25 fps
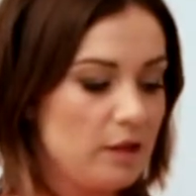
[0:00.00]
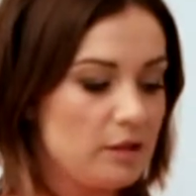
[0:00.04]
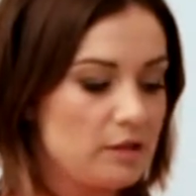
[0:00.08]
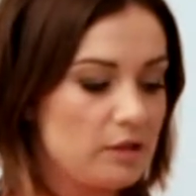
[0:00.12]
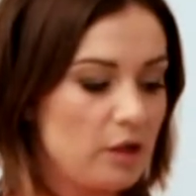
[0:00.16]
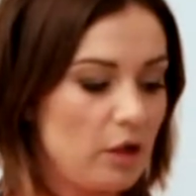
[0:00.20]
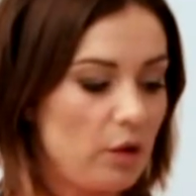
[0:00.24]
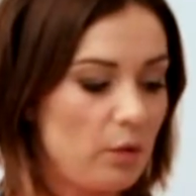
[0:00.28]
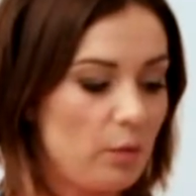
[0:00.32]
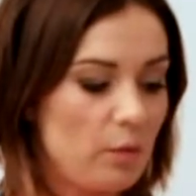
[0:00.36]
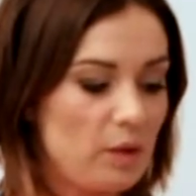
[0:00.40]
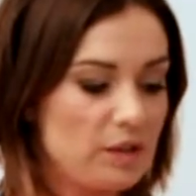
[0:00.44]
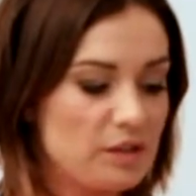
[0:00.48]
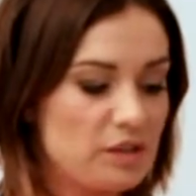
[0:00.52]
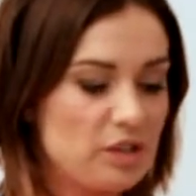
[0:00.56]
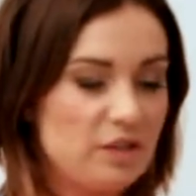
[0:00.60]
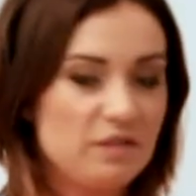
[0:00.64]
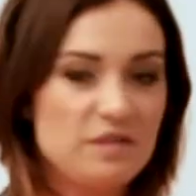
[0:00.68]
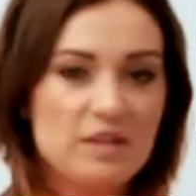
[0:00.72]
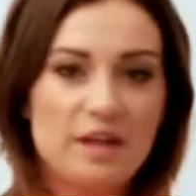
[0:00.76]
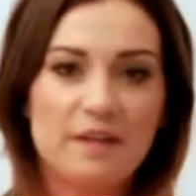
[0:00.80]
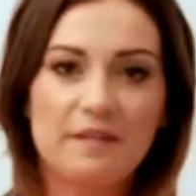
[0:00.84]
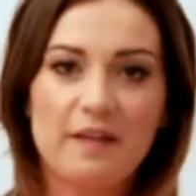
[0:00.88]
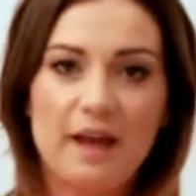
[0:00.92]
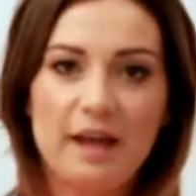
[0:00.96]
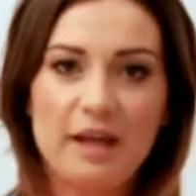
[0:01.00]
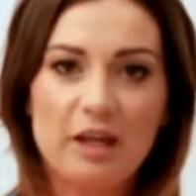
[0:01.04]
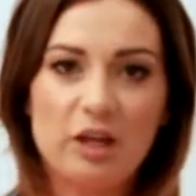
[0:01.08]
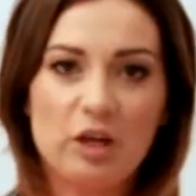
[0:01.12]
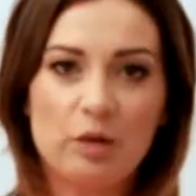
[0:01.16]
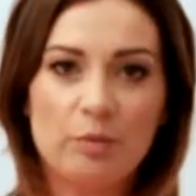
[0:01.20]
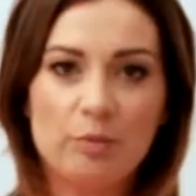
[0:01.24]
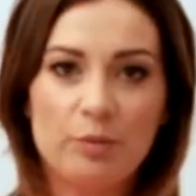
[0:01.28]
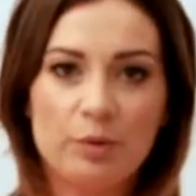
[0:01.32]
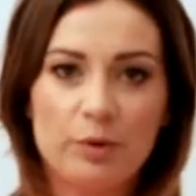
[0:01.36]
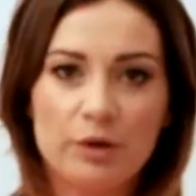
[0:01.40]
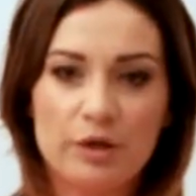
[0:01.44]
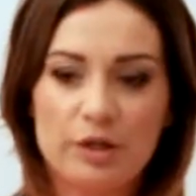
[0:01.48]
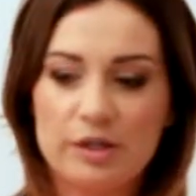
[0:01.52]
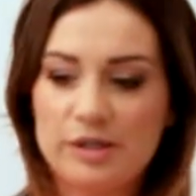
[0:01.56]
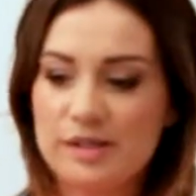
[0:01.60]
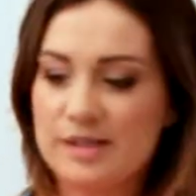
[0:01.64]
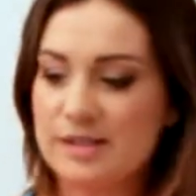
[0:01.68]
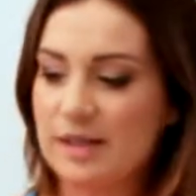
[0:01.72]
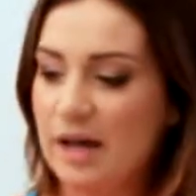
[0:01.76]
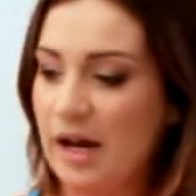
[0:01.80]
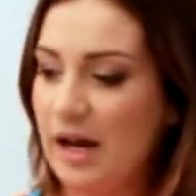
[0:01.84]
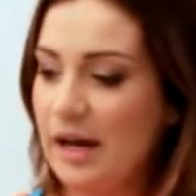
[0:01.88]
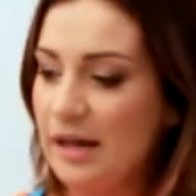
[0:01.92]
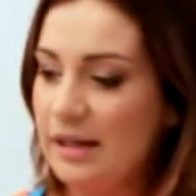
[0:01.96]
So once you've done that, you can put it
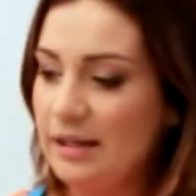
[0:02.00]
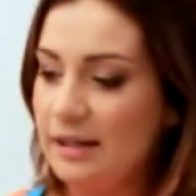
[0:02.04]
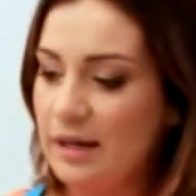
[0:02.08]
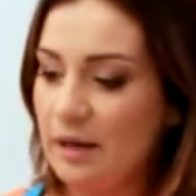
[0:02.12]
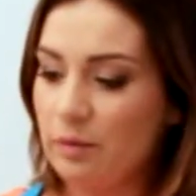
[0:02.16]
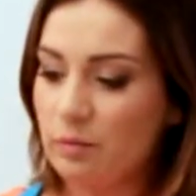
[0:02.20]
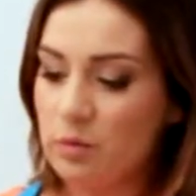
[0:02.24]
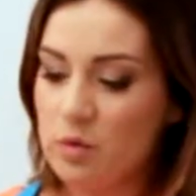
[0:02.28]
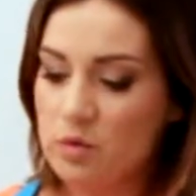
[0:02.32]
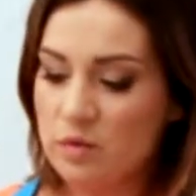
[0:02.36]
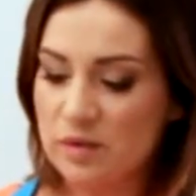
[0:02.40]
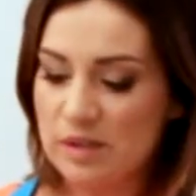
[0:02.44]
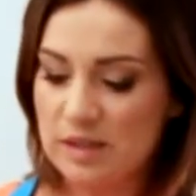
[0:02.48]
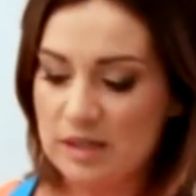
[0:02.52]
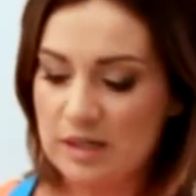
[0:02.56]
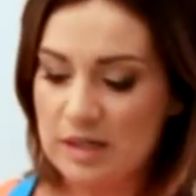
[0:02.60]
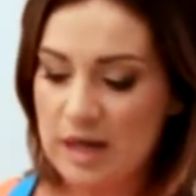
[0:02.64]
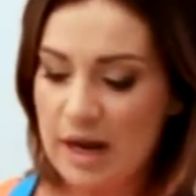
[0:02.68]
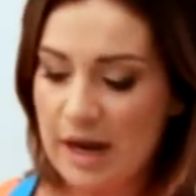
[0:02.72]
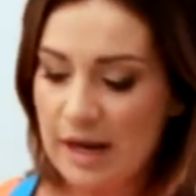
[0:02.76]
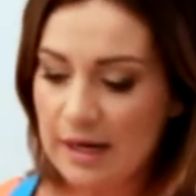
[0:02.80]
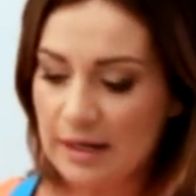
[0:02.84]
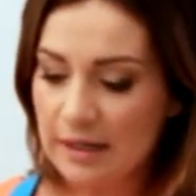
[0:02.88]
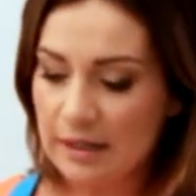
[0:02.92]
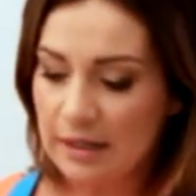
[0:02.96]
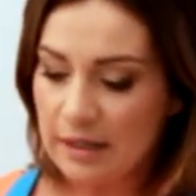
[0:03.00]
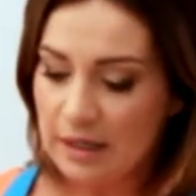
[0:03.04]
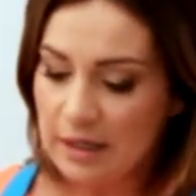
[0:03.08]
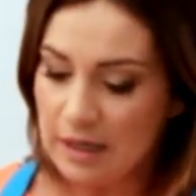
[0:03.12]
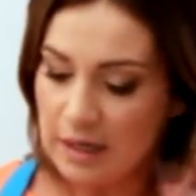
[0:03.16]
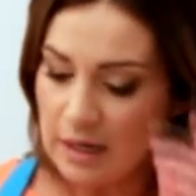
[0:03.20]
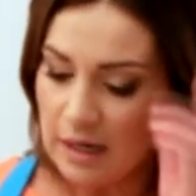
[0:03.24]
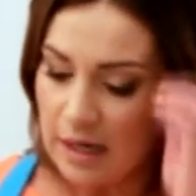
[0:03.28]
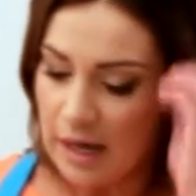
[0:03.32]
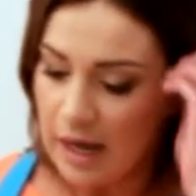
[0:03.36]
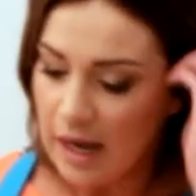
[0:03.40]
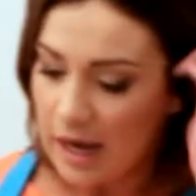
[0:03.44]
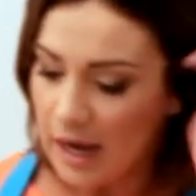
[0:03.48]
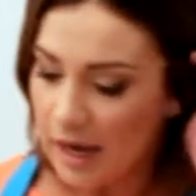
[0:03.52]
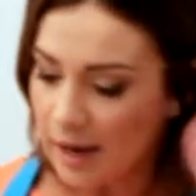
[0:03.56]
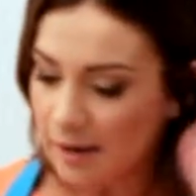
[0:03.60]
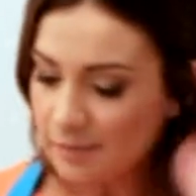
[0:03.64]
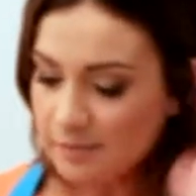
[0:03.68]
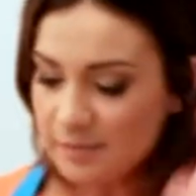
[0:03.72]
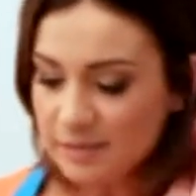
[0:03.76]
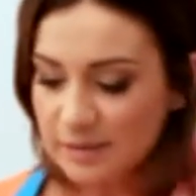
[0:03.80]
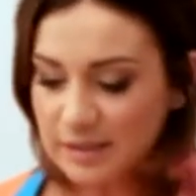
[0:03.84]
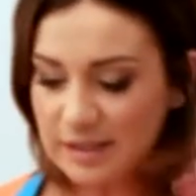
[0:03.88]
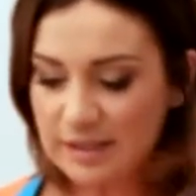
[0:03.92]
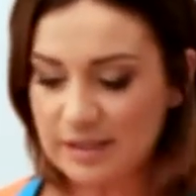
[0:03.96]
aside, and we'll start
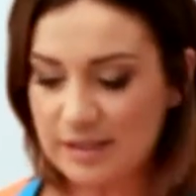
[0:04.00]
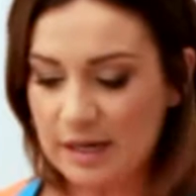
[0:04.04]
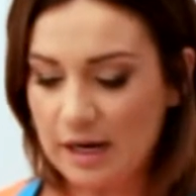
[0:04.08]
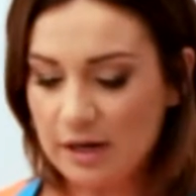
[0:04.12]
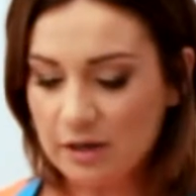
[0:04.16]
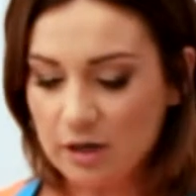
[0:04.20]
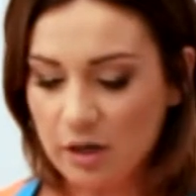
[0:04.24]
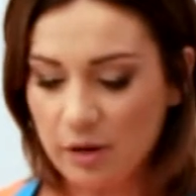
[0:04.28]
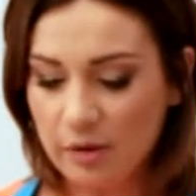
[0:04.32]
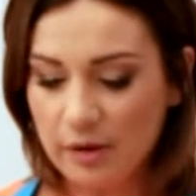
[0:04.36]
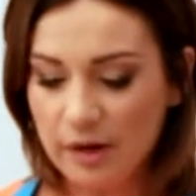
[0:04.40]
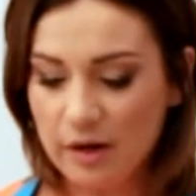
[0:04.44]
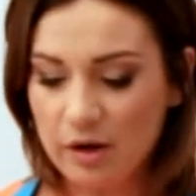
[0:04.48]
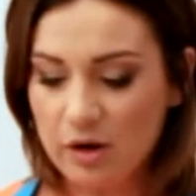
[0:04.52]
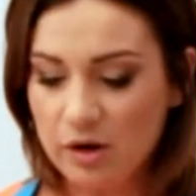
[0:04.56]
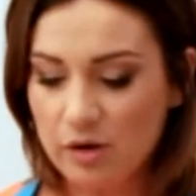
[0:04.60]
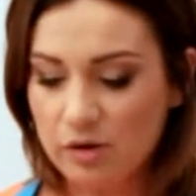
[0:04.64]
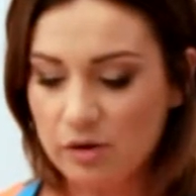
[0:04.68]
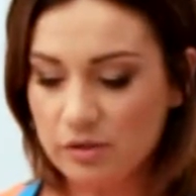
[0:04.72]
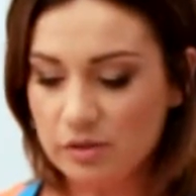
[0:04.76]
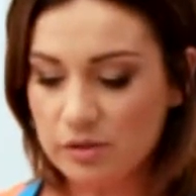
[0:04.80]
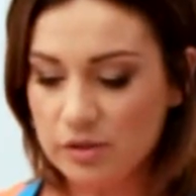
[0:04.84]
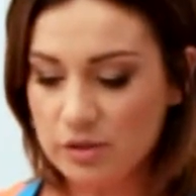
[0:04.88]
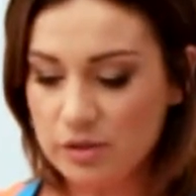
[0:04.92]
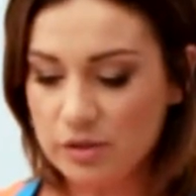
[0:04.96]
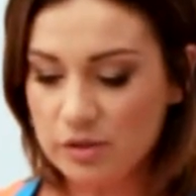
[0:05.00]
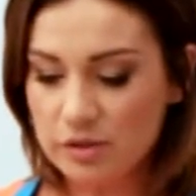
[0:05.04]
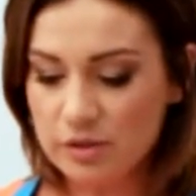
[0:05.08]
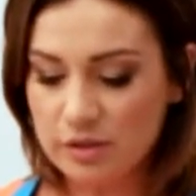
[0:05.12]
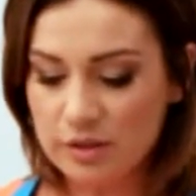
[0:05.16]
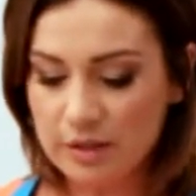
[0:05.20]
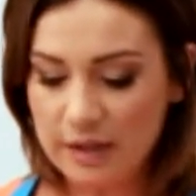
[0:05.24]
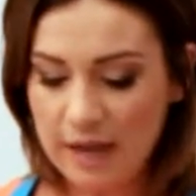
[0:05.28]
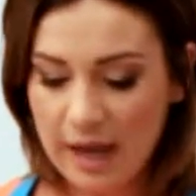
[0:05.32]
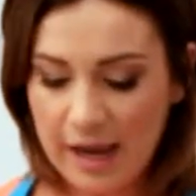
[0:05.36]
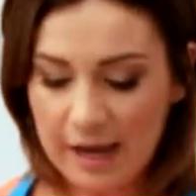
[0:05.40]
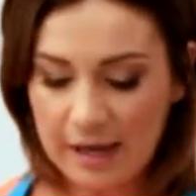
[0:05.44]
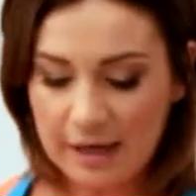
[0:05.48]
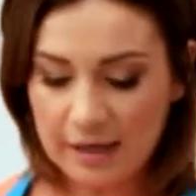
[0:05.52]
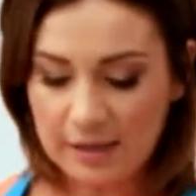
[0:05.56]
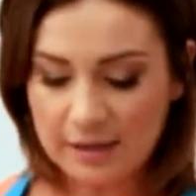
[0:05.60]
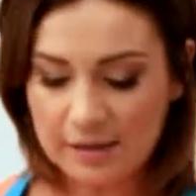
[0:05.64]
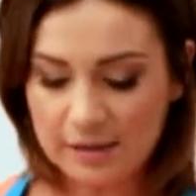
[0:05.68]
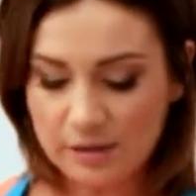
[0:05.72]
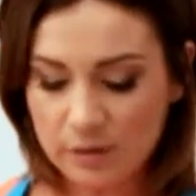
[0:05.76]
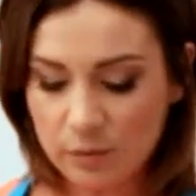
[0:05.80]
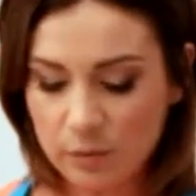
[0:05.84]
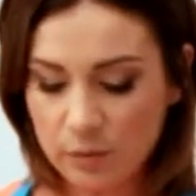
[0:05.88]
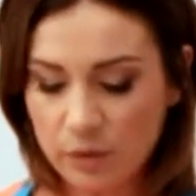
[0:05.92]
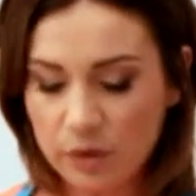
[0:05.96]
going on to the cake.
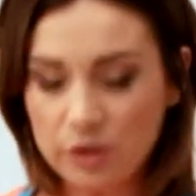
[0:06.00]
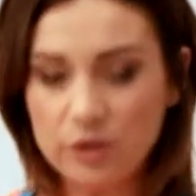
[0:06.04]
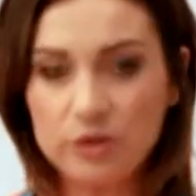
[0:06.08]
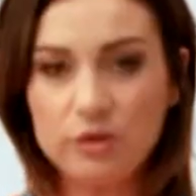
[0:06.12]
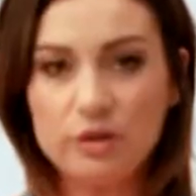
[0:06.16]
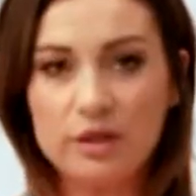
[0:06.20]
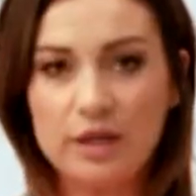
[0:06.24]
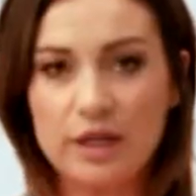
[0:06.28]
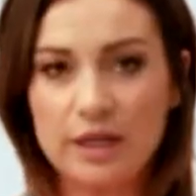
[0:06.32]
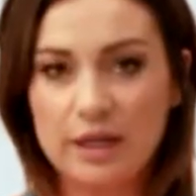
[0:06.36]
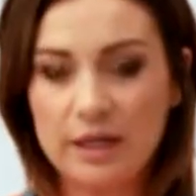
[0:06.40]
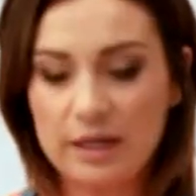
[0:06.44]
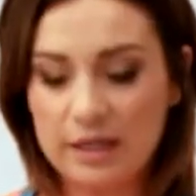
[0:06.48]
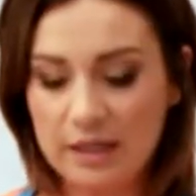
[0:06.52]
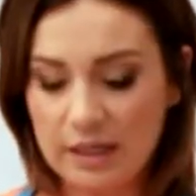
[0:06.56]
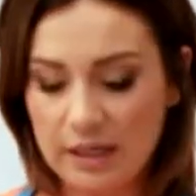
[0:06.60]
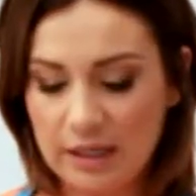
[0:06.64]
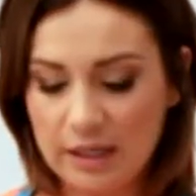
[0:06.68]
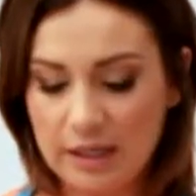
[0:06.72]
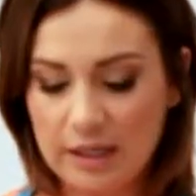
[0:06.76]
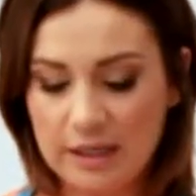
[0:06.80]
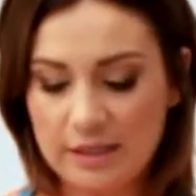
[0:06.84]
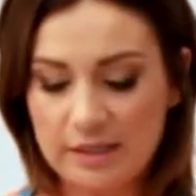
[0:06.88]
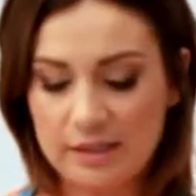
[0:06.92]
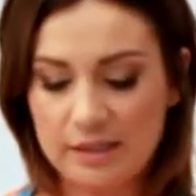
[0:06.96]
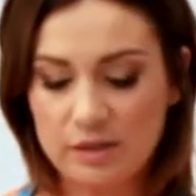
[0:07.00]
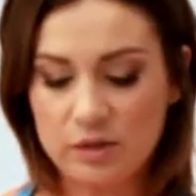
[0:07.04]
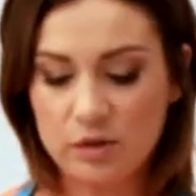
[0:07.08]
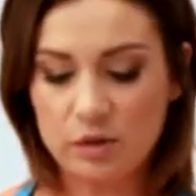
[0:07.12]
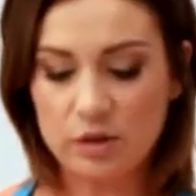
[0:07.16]
So what you need is